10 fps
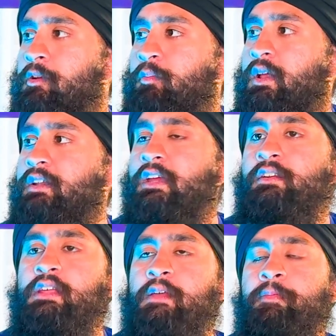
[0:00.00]
But at the end of
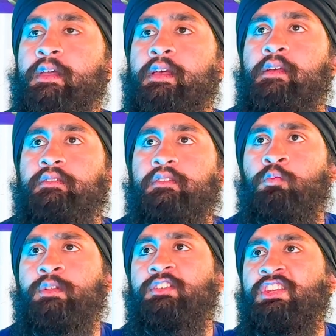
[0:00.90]
the day,
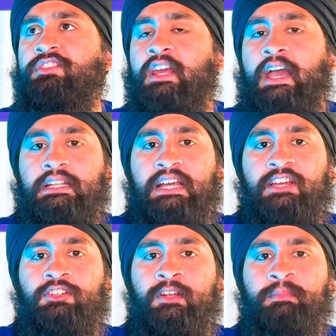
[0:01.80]
with the season they had
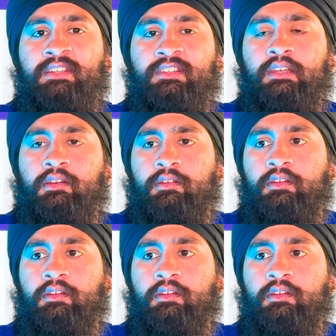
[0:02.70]
last year and missing,